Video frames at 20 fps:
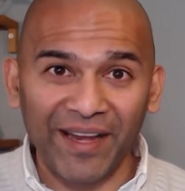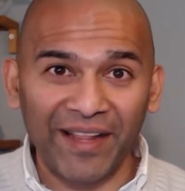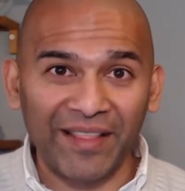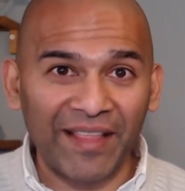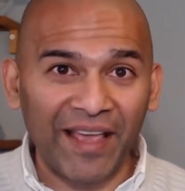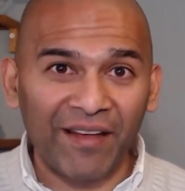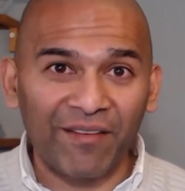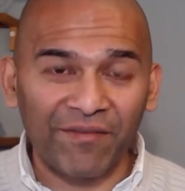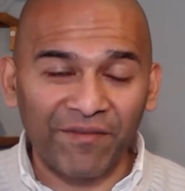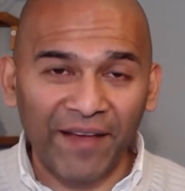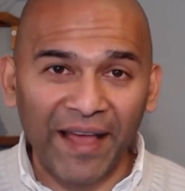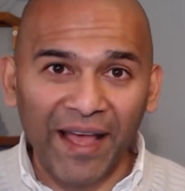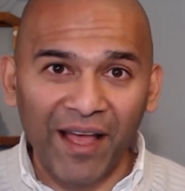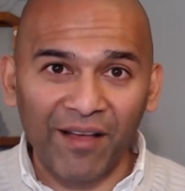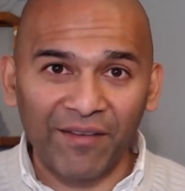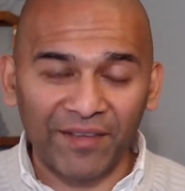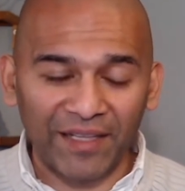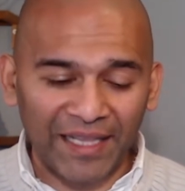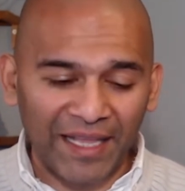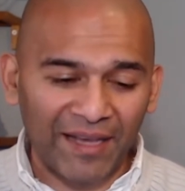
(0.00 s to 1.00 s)
And that
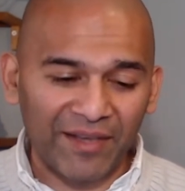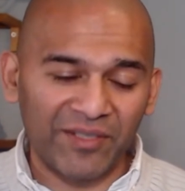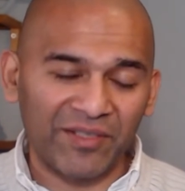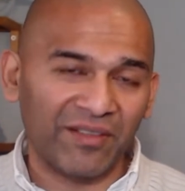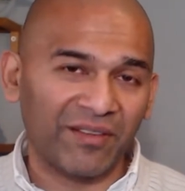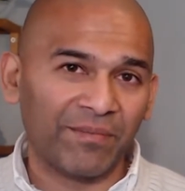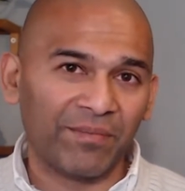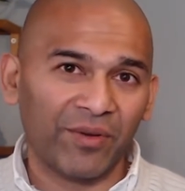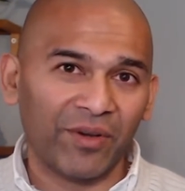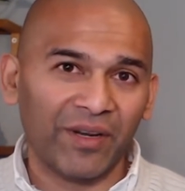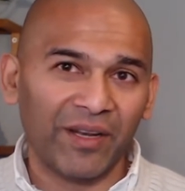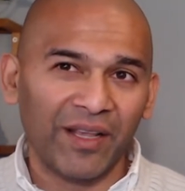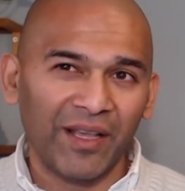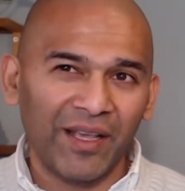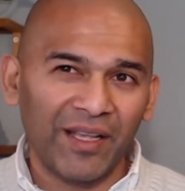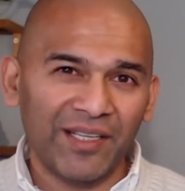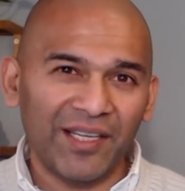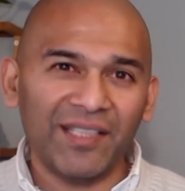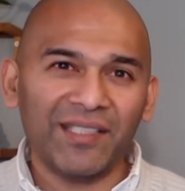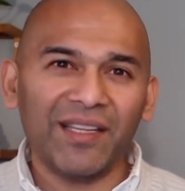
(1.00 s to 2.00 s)
valve allows you to put
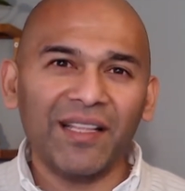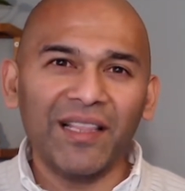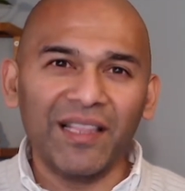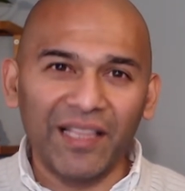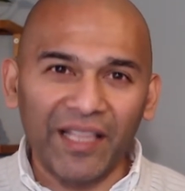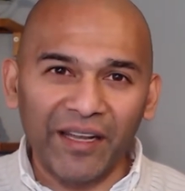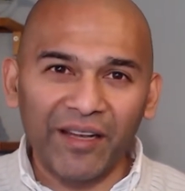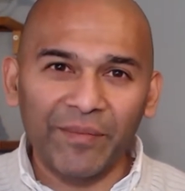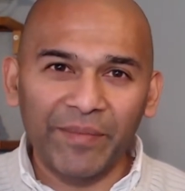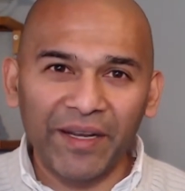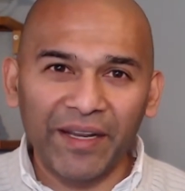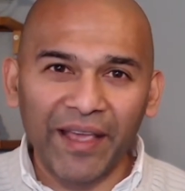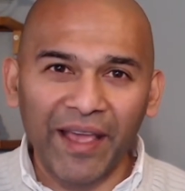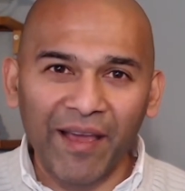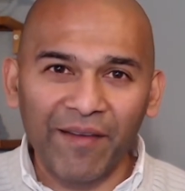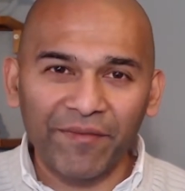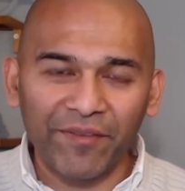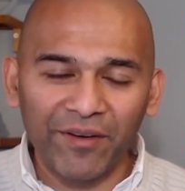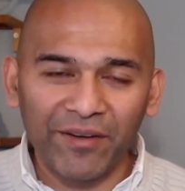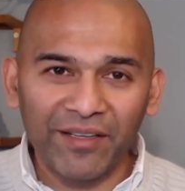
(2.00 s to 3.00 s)
just a little bit of
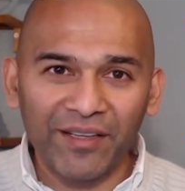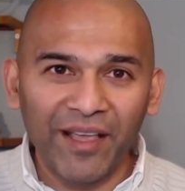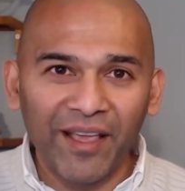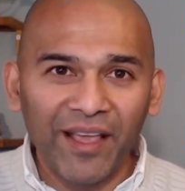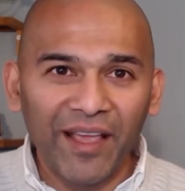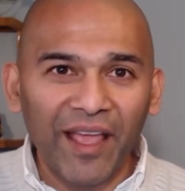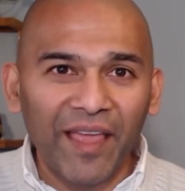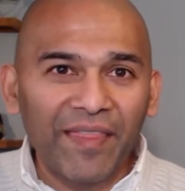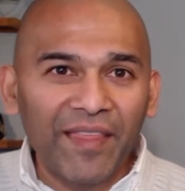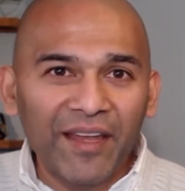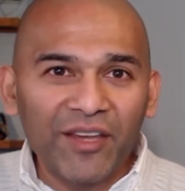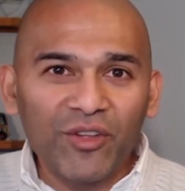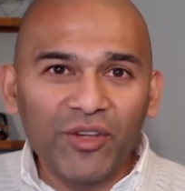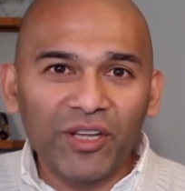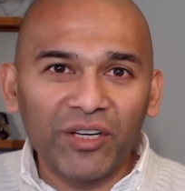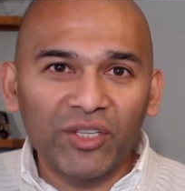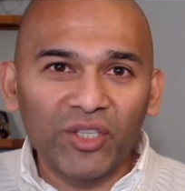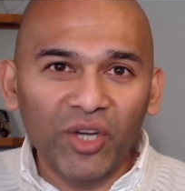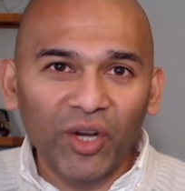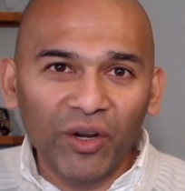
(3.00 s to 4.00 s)
effort, and then you
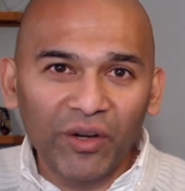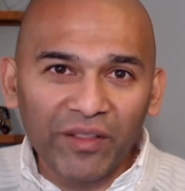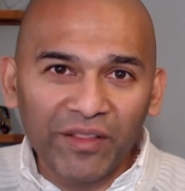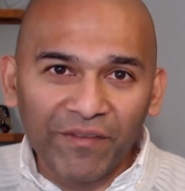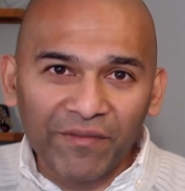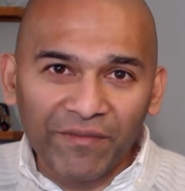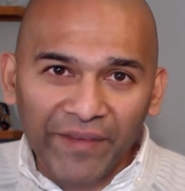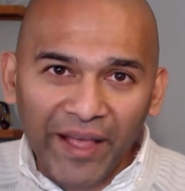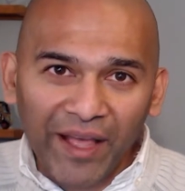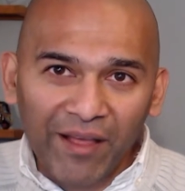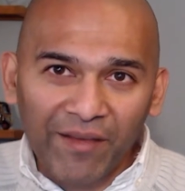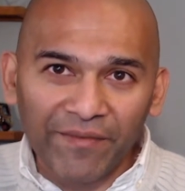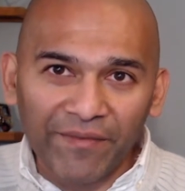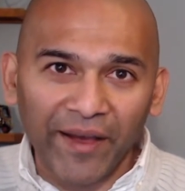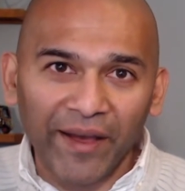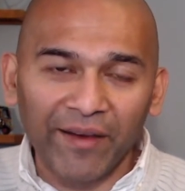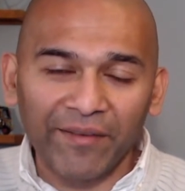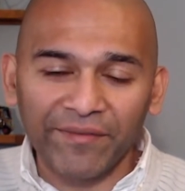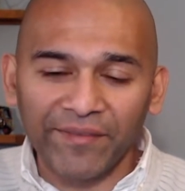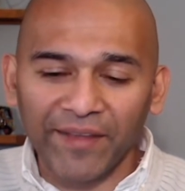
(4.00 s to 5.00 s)
can turn the valve
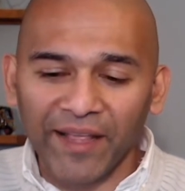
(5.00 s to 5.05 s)
off.